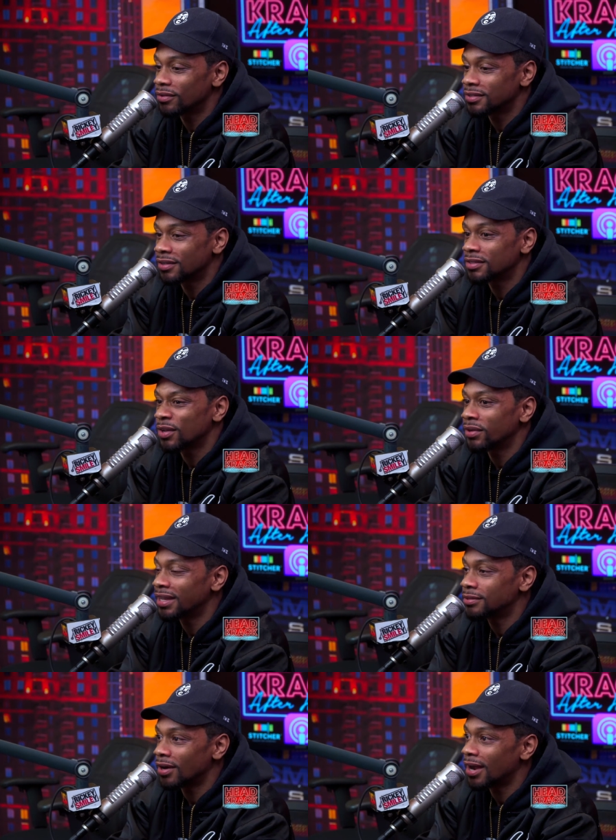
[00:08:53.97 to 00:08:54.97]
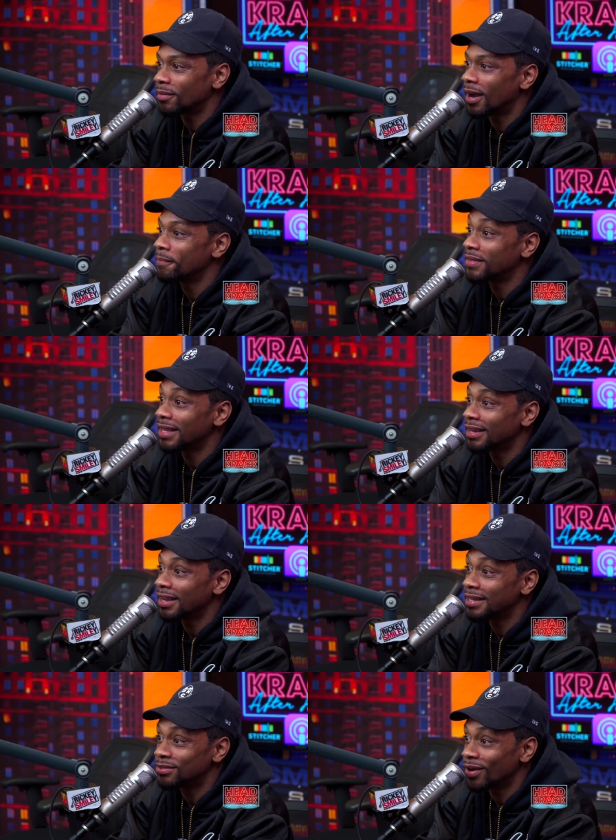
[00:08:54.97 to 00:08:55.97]
those songs because when they drop, I'm thinking
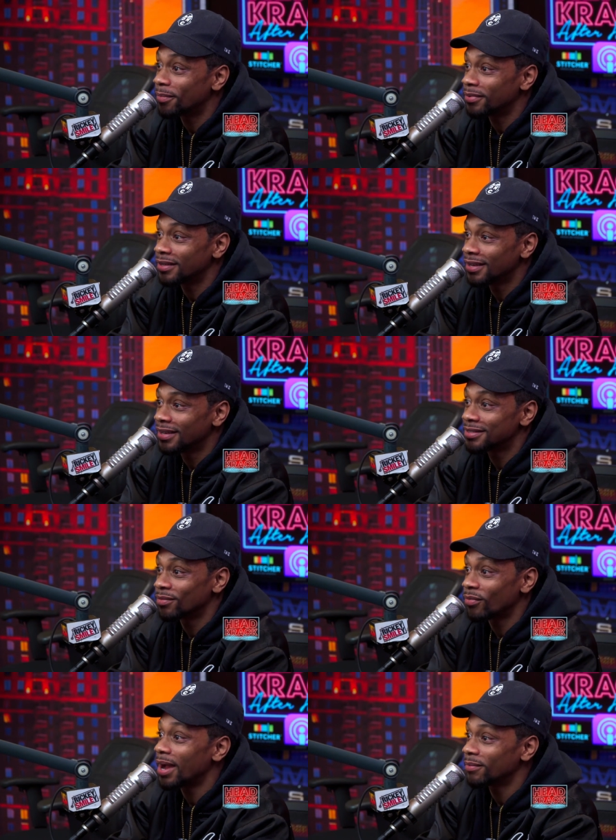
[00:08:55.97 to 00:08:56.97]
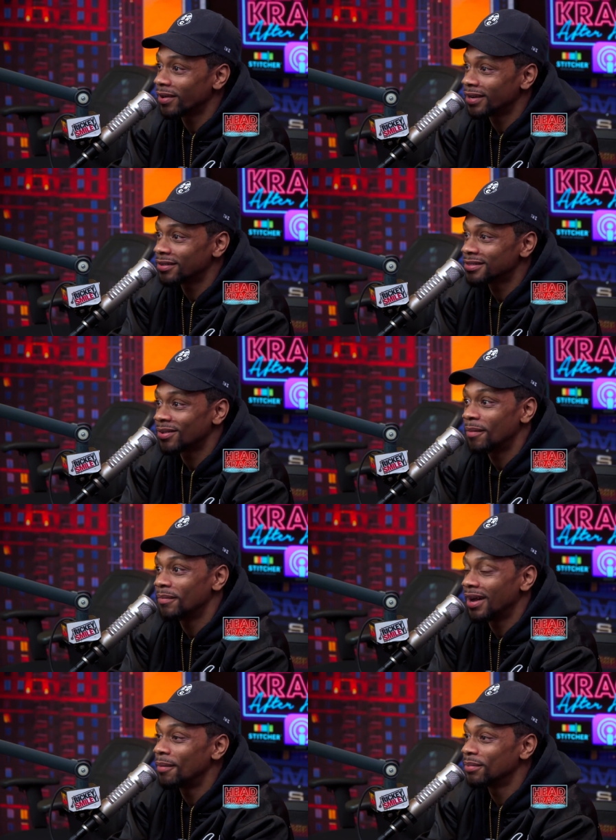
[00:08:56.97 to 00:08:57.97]
that he's dropping some rap records. So right.
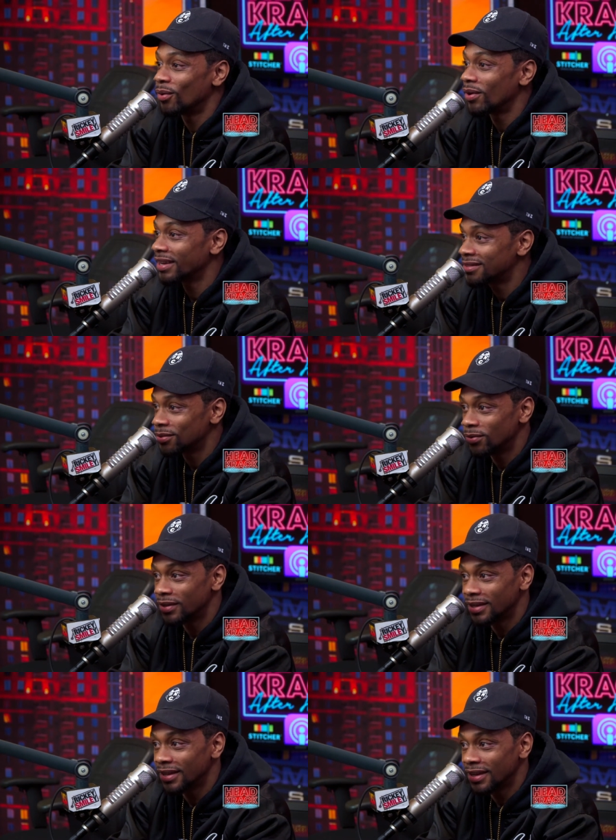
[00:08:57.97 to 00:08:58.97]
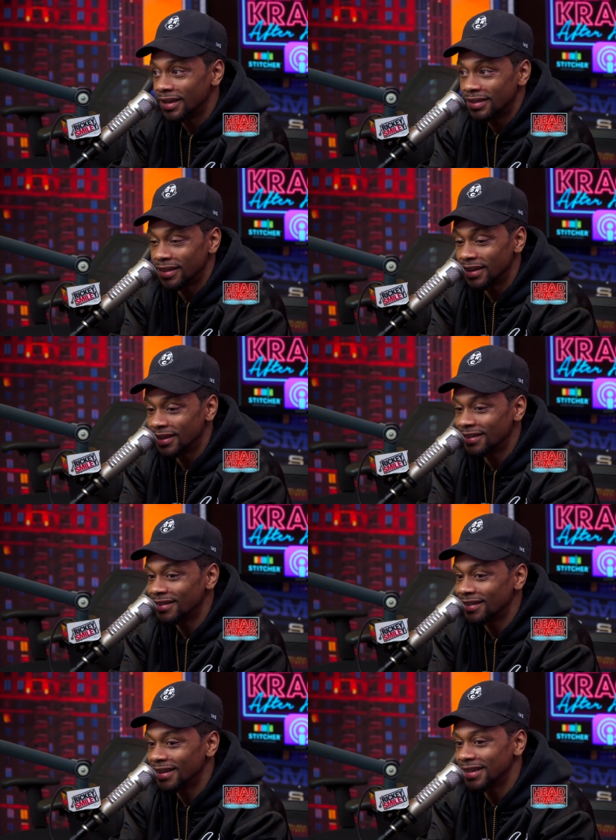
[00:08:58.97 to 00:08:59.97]
I'm I'm going into it
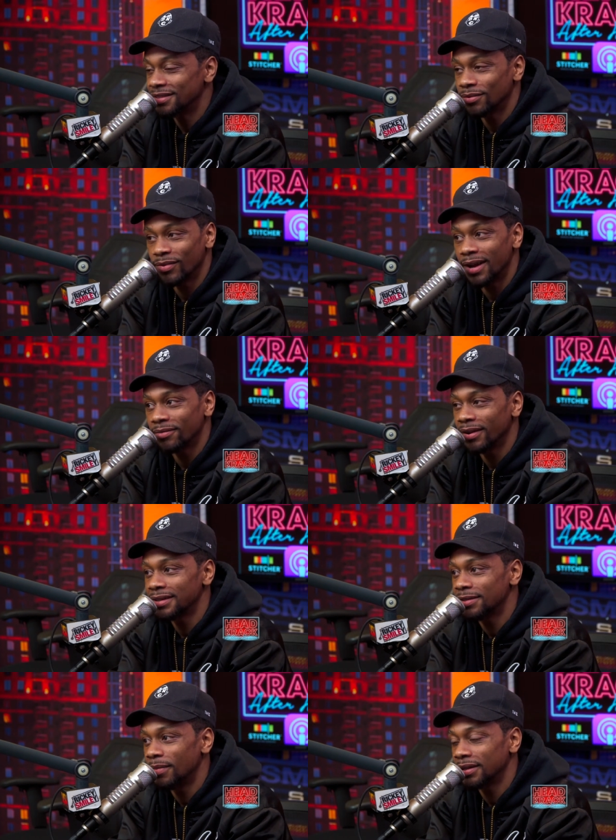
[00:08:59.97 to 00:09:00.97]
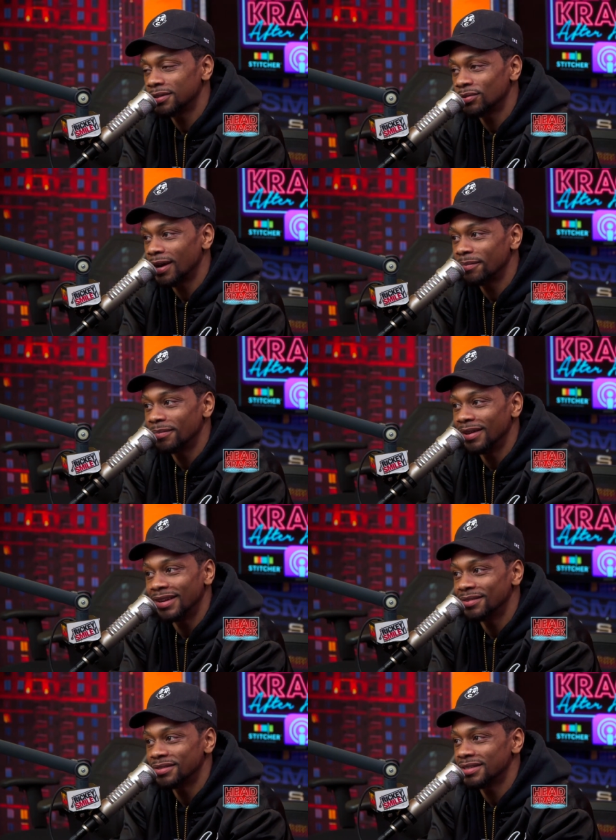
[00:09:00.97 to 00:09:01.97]
thinking that these are rap records he about to drop, and
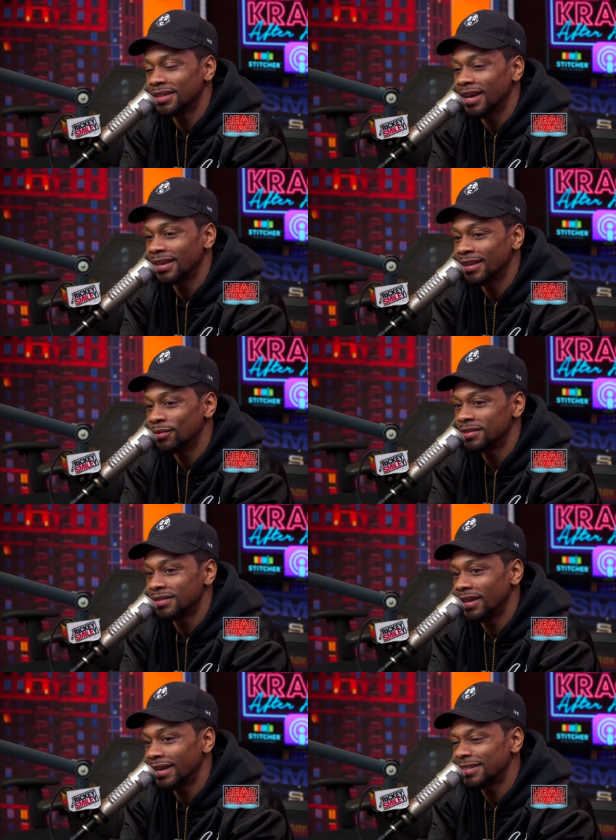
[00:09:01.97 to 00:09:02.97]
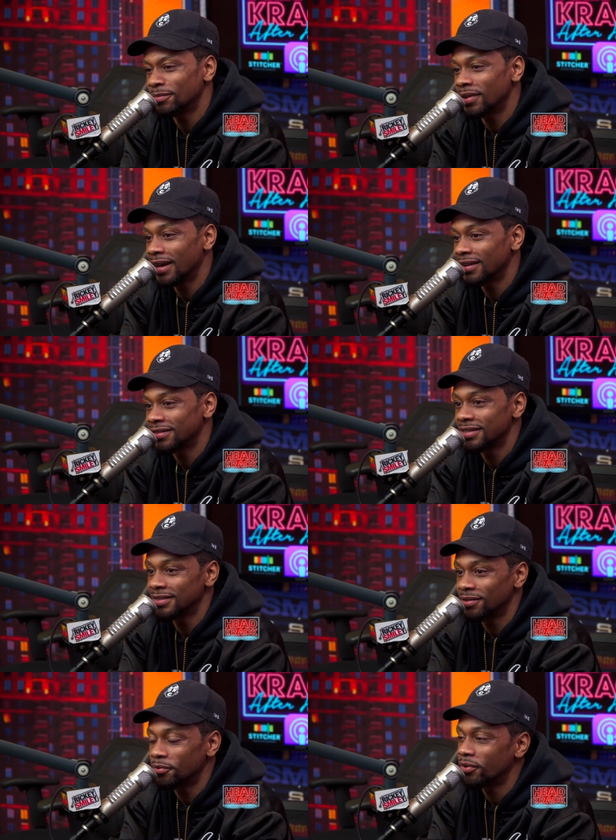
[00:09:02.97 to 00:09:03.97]
it was just like it was like some kind of
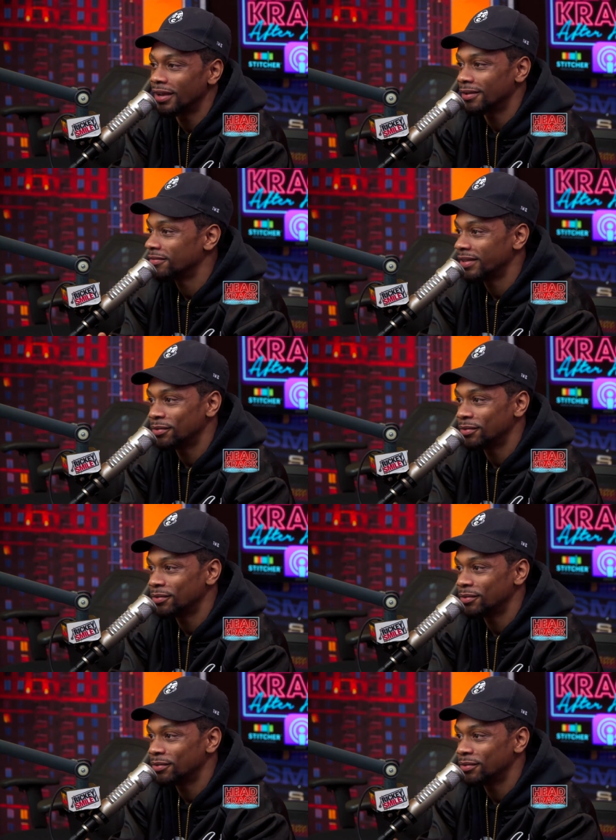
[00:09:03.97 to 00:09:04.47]
just creative. He